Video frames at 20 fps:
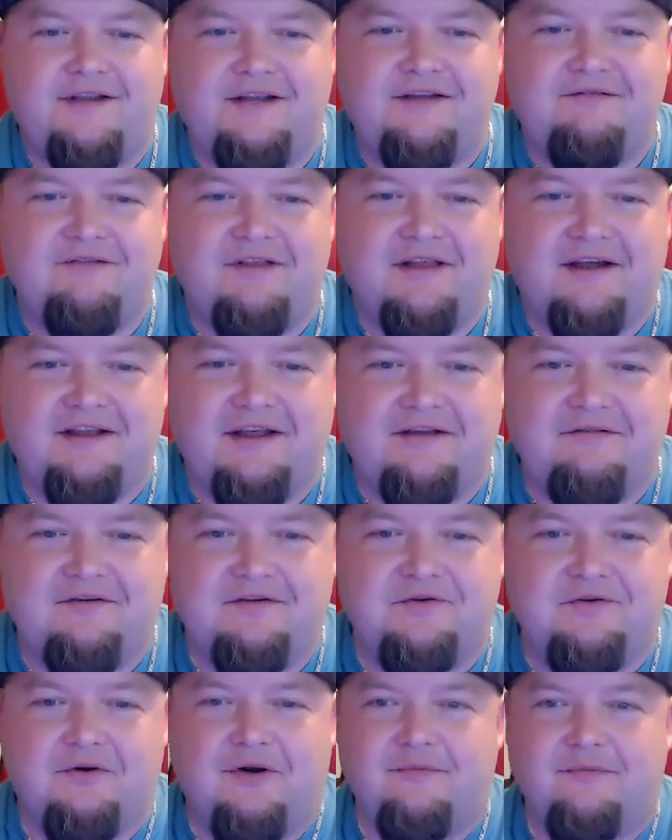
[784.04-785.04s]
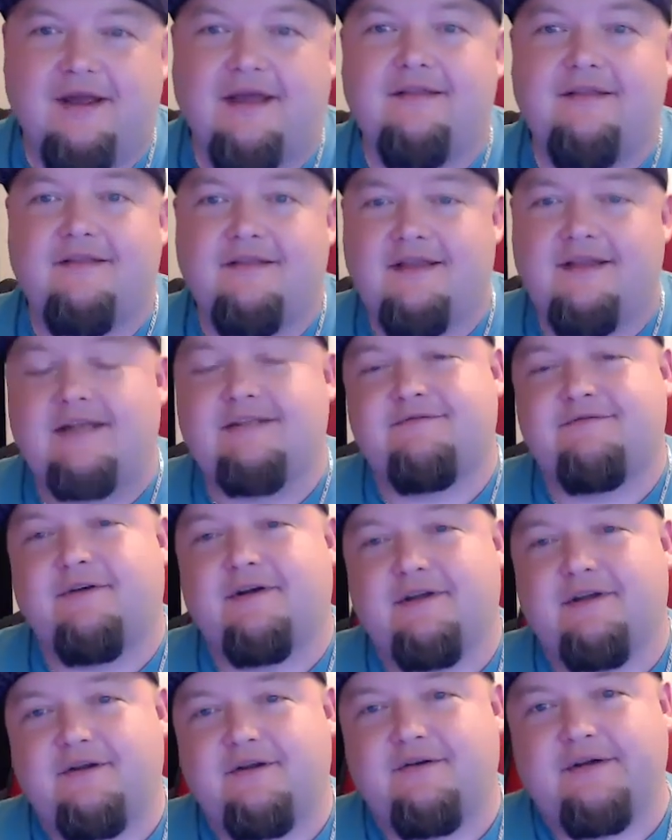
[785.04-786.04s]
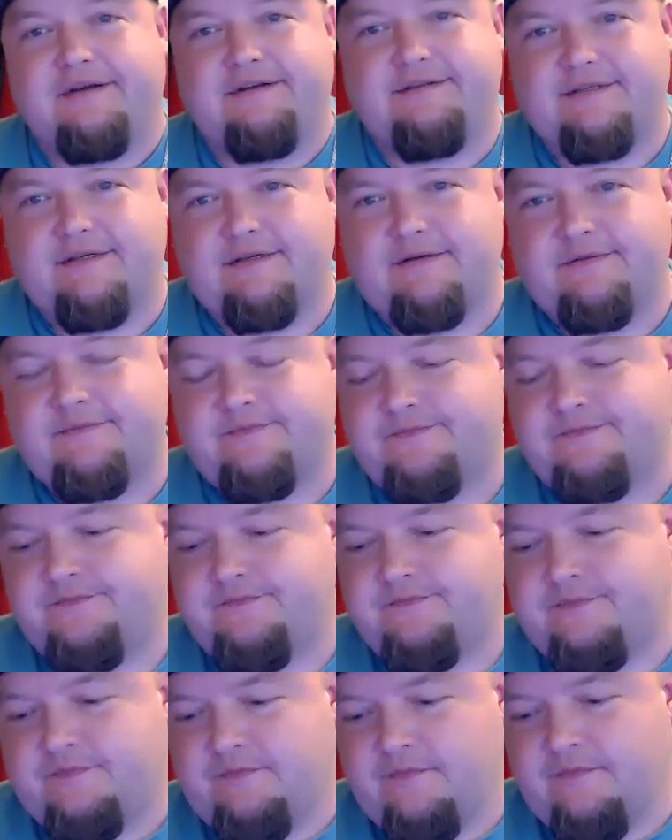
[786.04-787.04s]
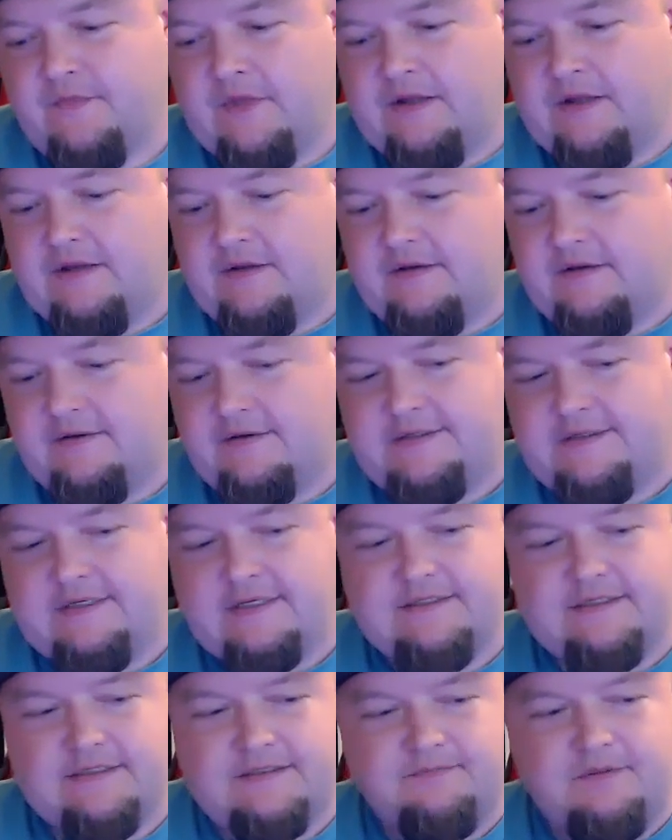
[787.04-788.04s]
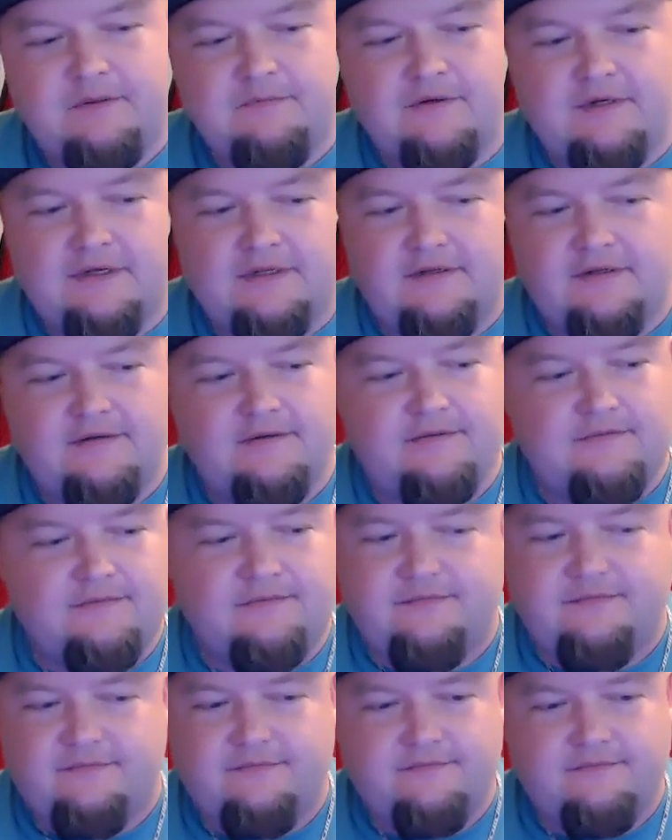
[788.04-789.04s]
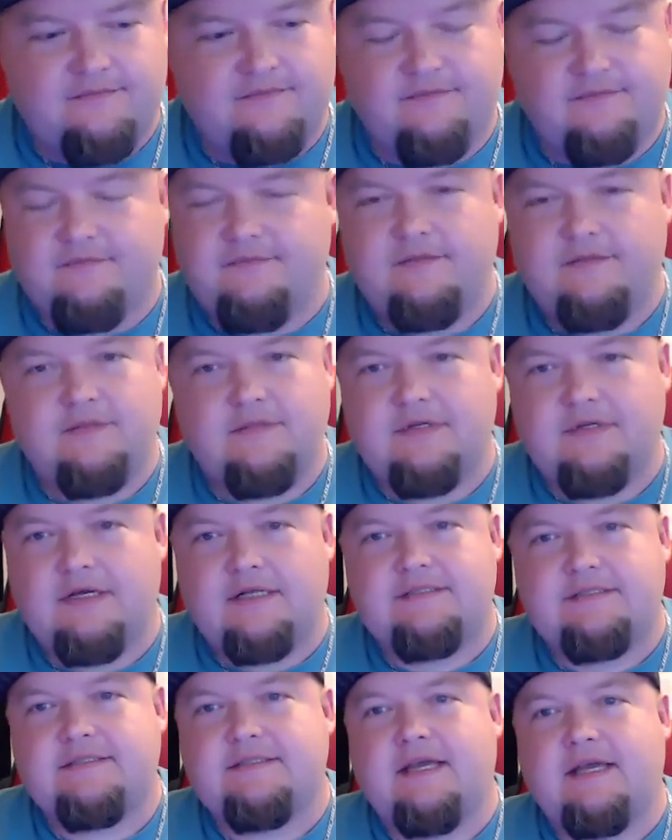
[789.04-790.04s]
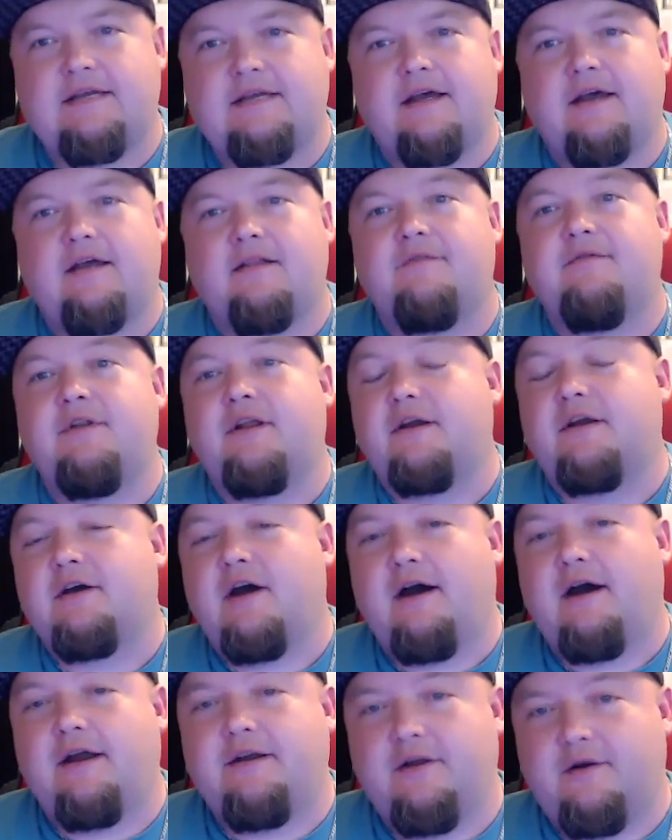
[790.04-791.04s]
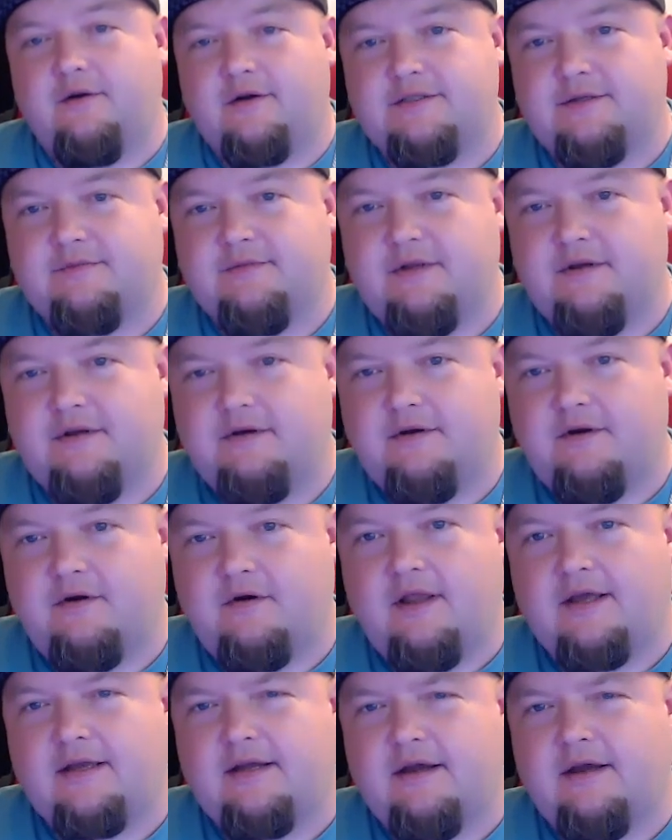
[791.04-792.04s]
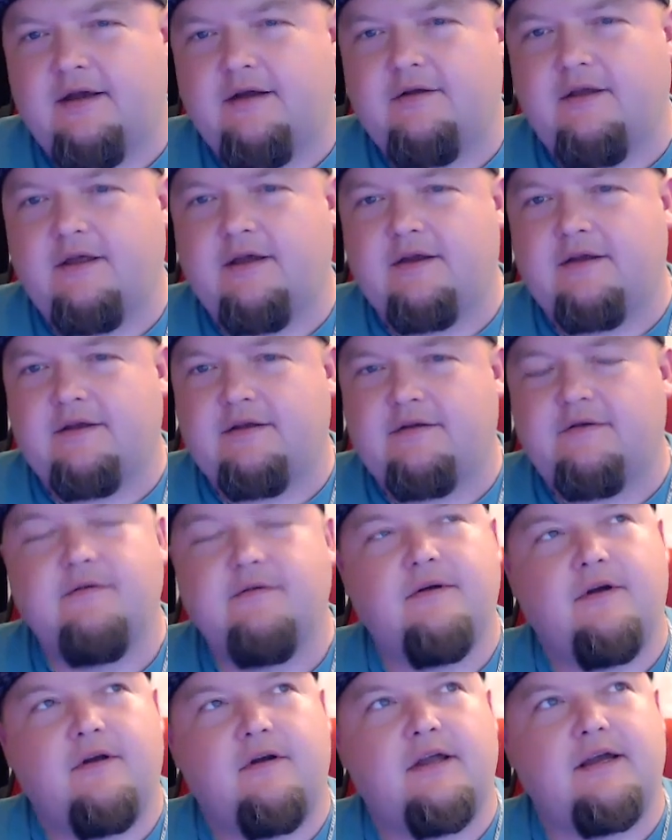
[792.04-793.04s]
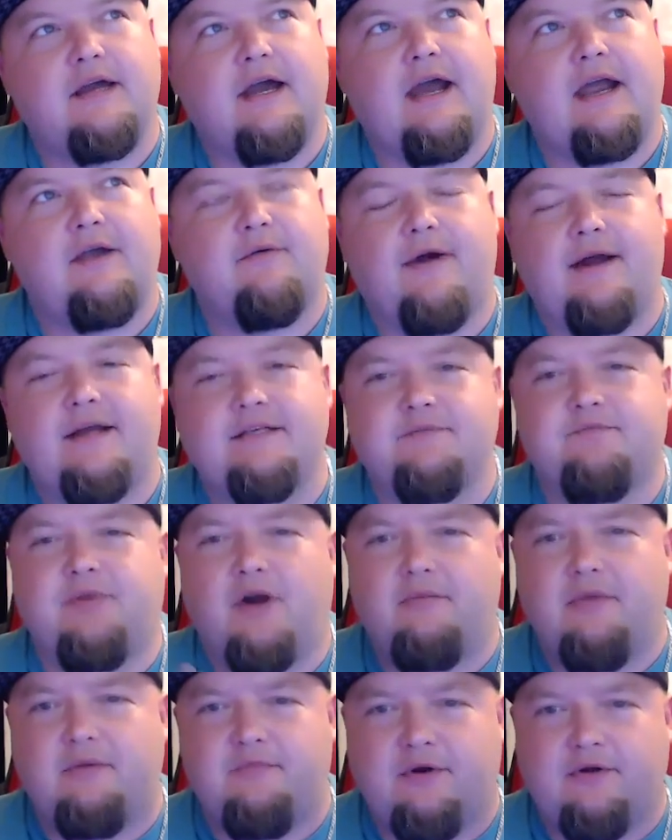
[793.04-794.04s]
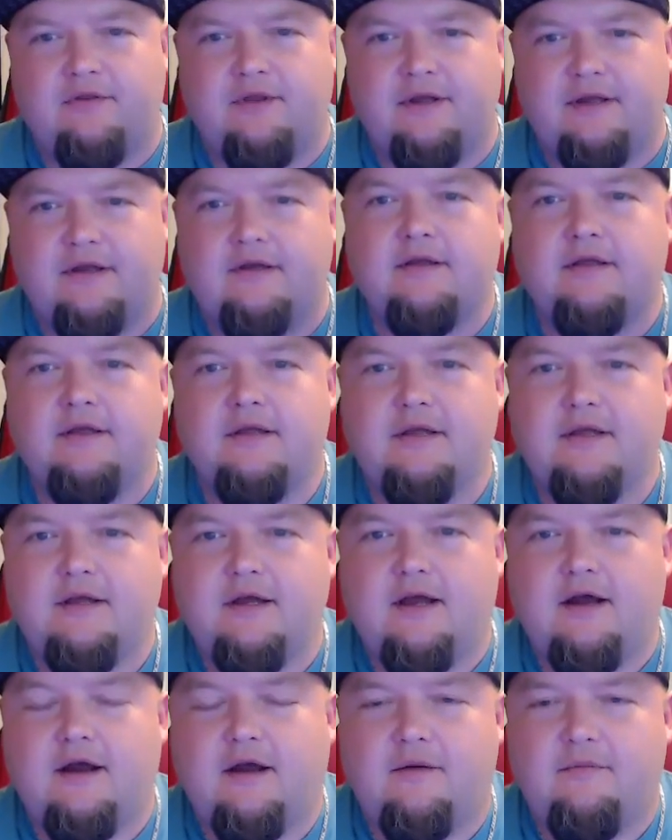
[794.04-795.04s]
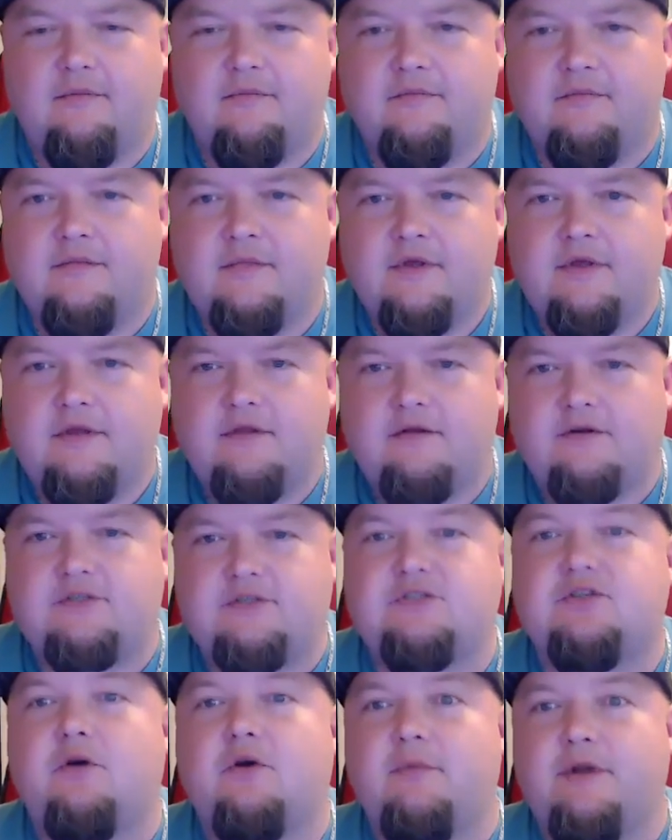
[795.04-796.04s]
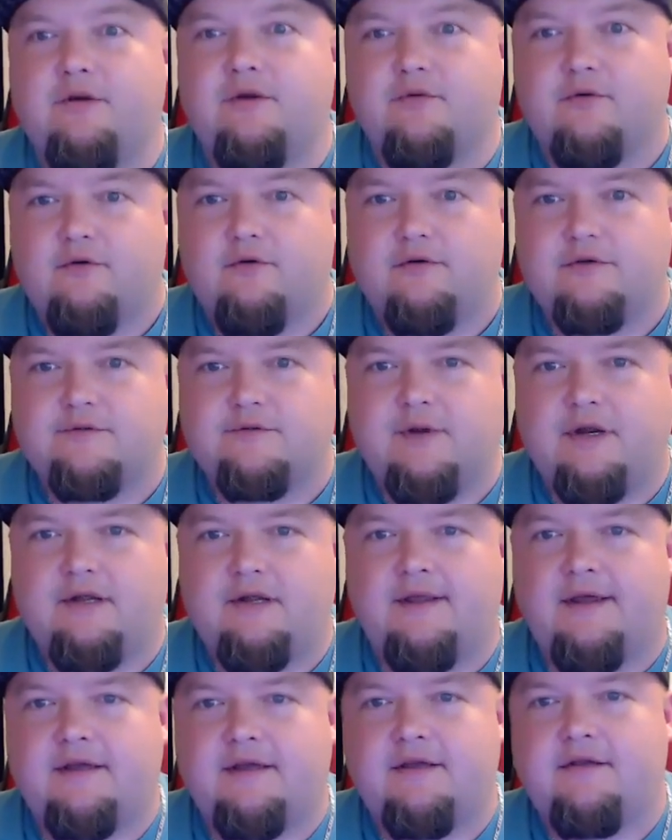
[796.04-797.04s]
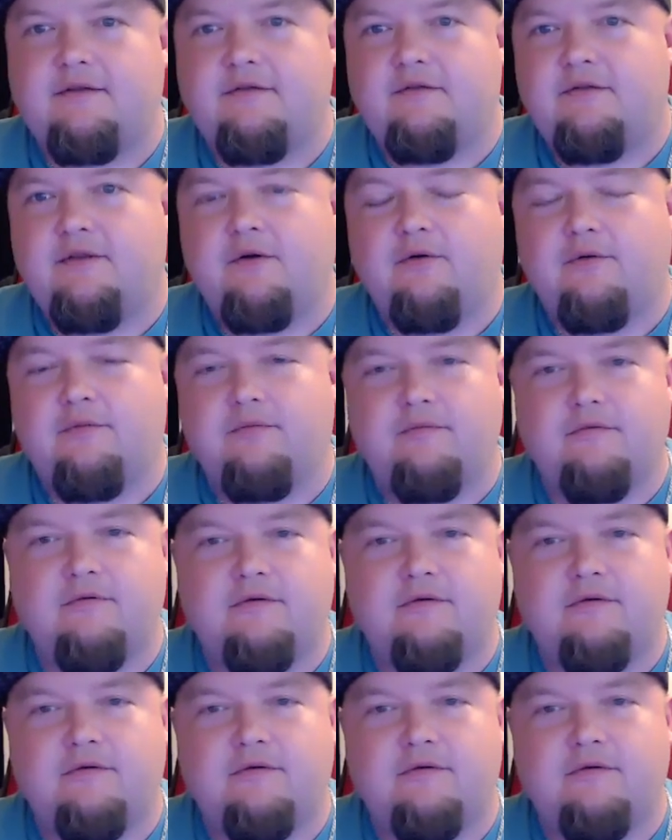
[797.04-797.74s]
not even allowed to have a doormat. That's fucking crazy. Yeah, it's just people get. It's like uh, living in a condo or something, or like a like or like a high rise apartment building. Um, there's so many rules, right? Like no